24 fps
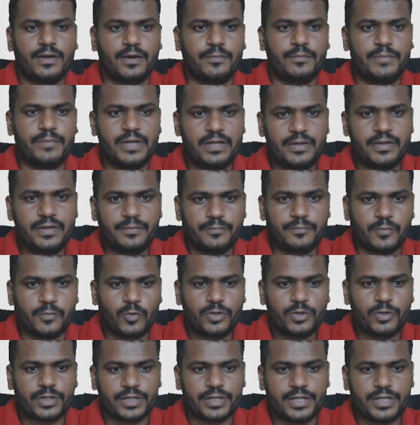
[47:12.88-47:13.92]
build a
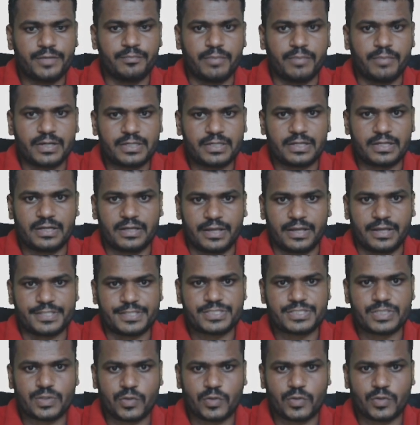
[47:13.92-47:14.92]
port in Batkal, guys.